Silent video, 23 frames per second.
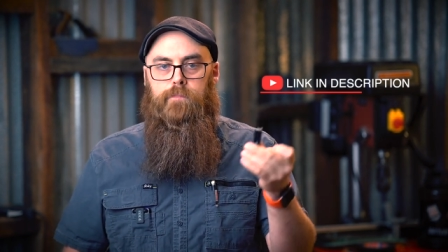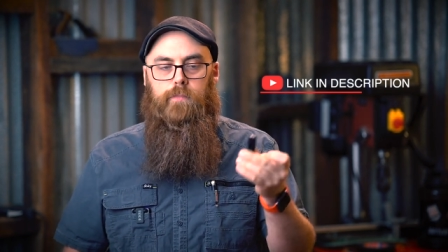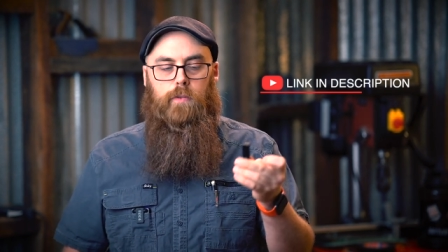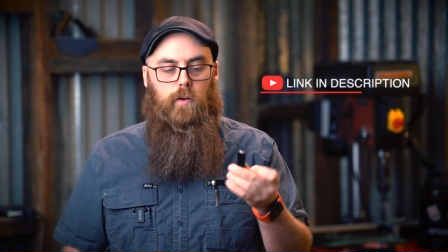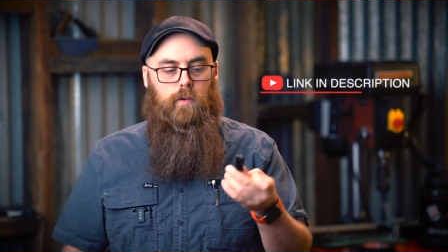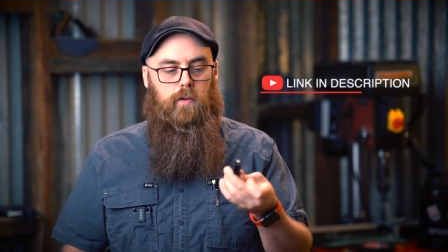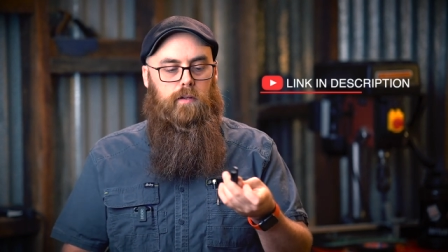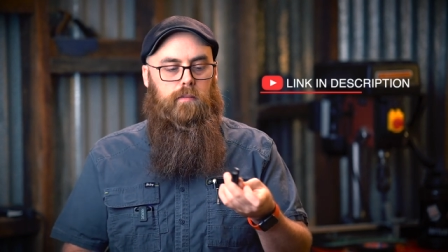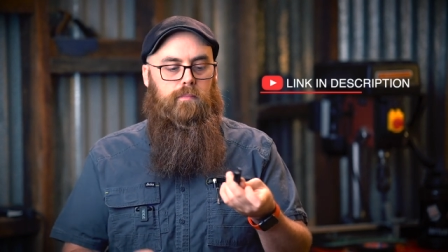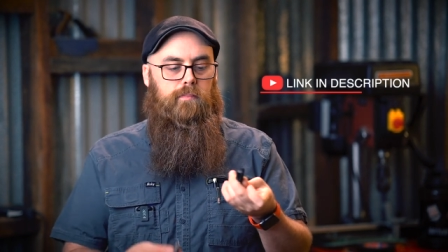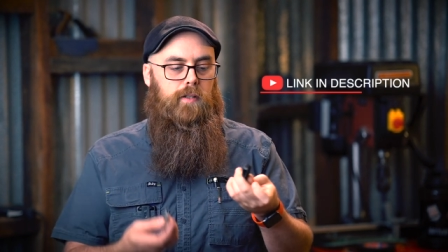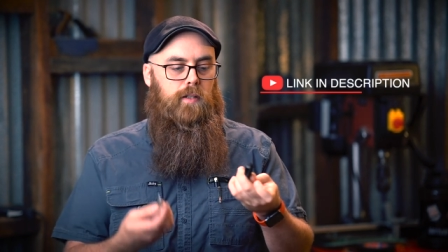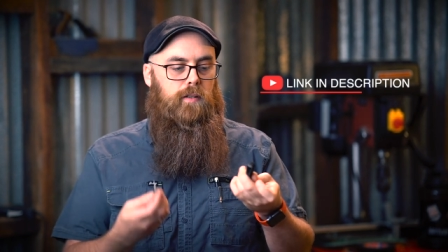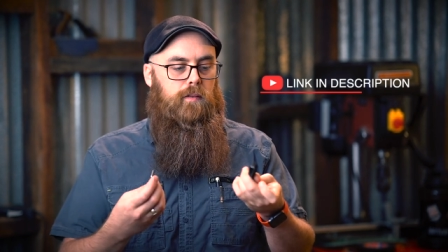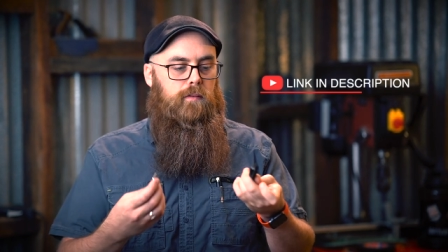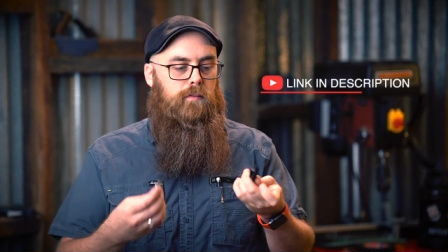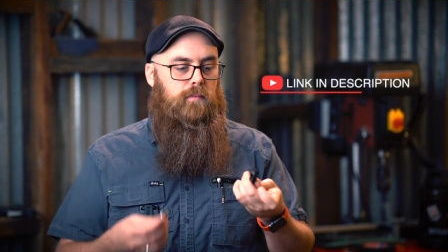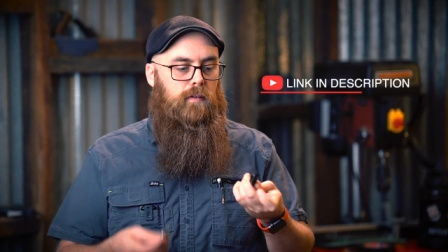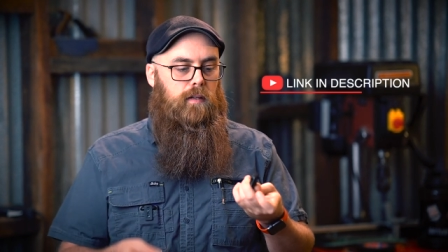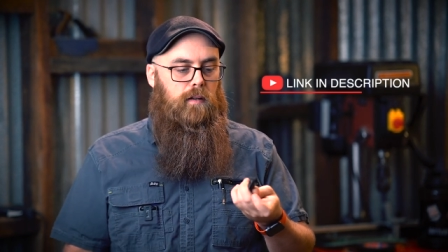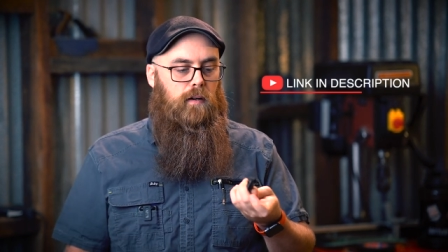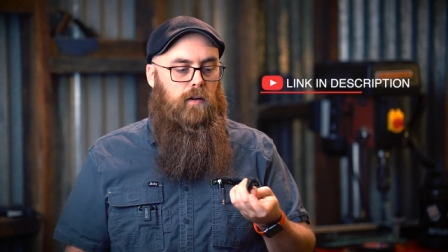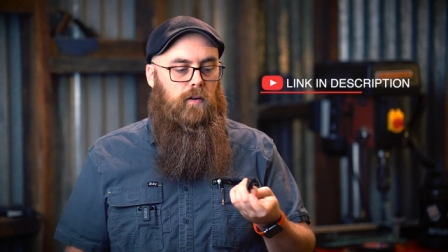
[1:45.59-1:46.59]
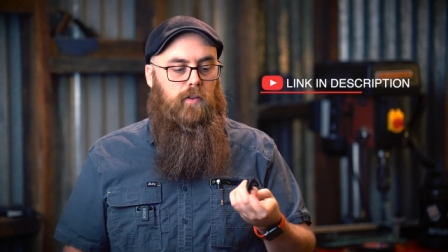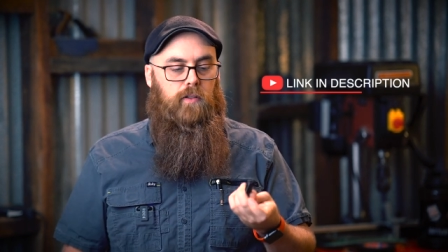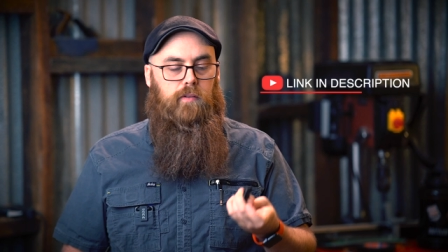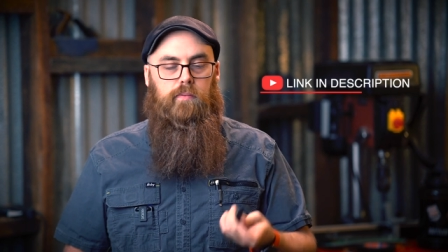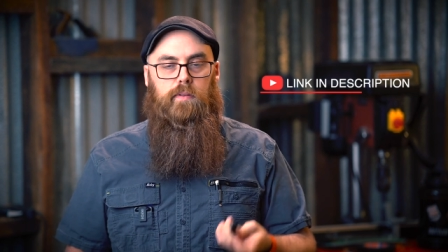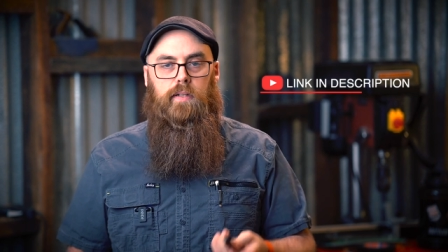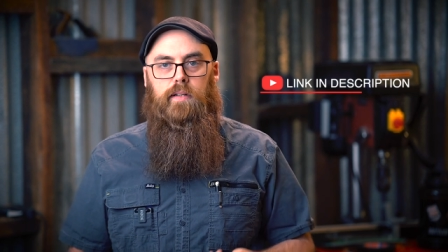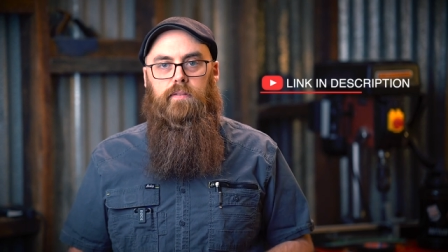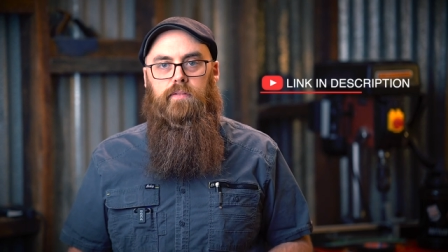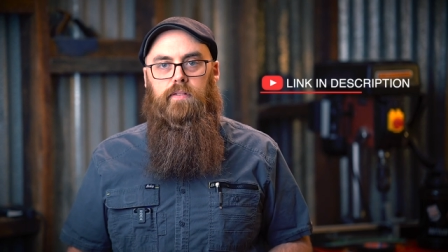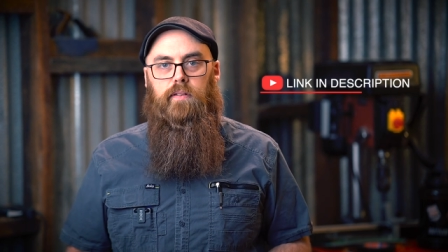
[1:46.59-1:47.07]
or, you know, all
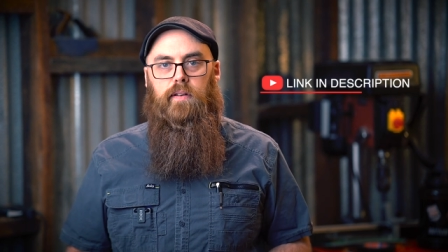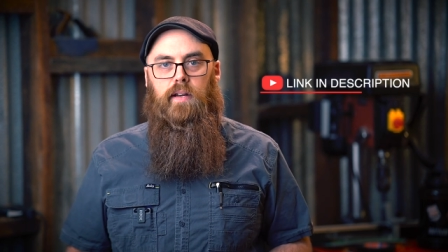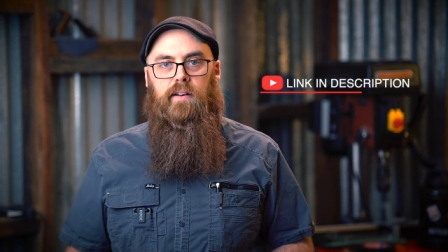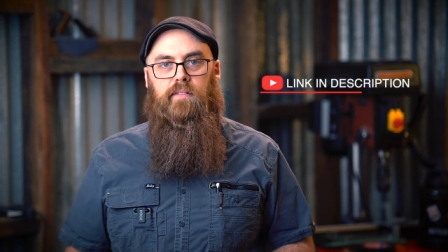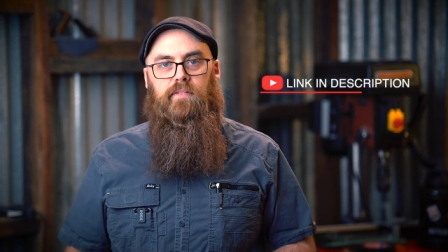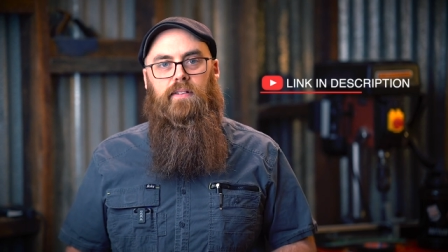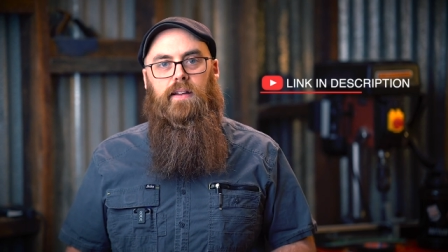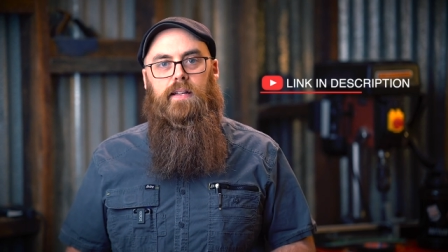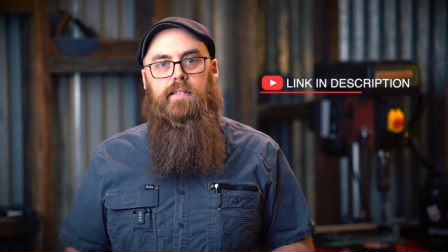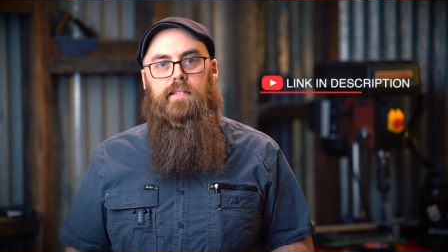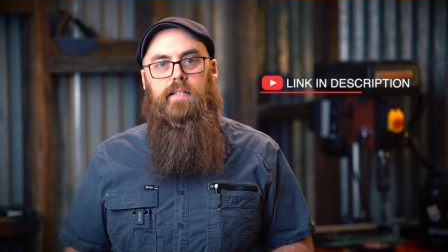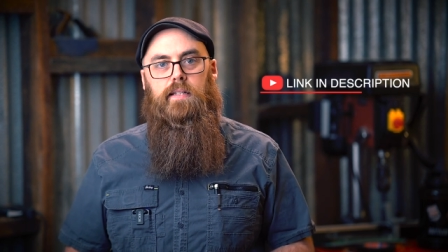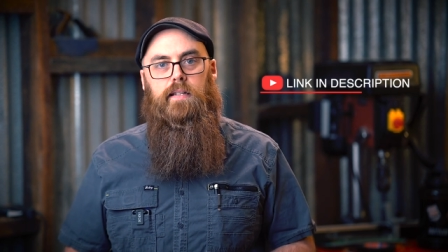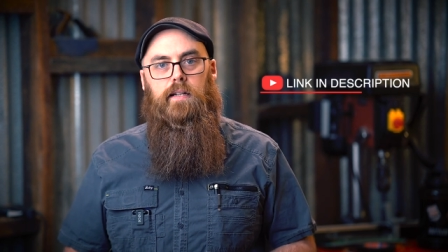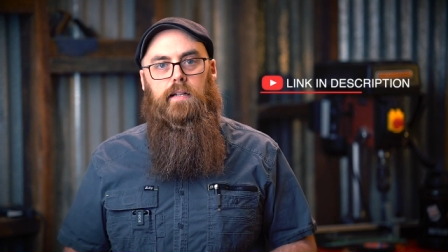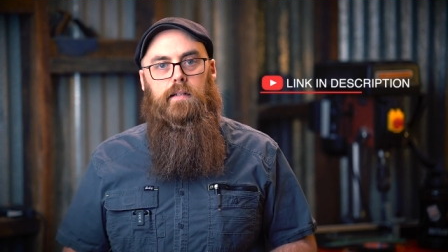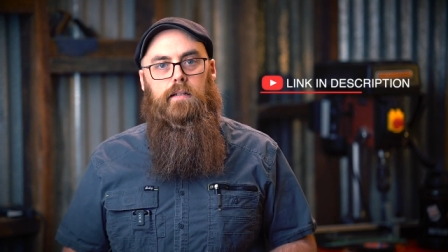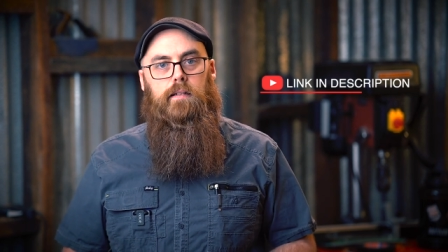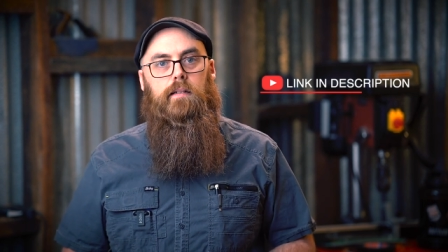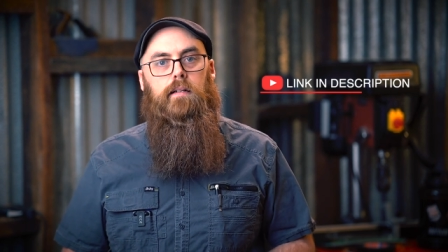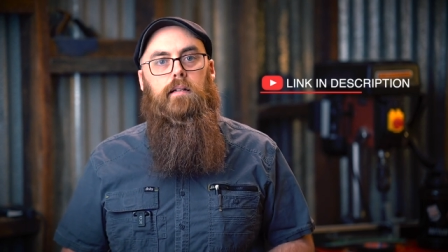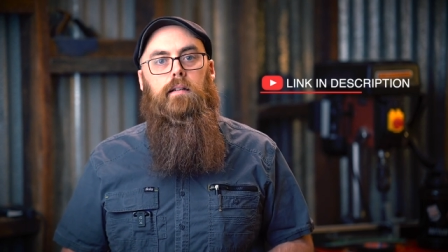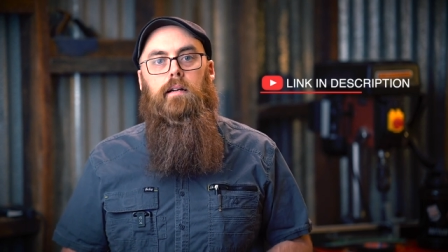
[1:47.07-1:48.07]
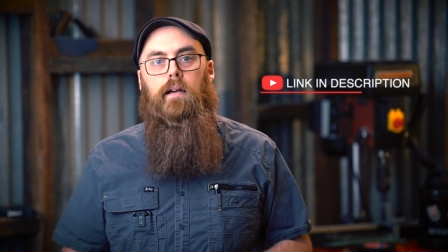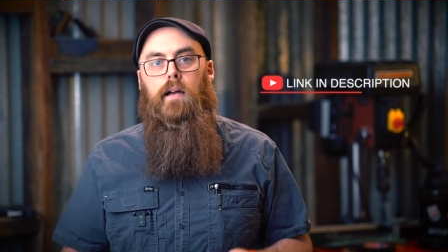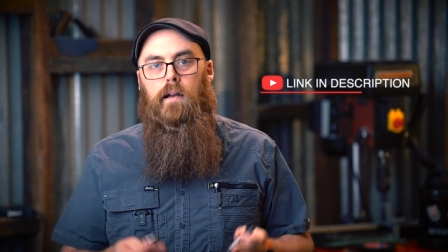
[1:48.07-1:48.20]
three if you've got a fancy cutter.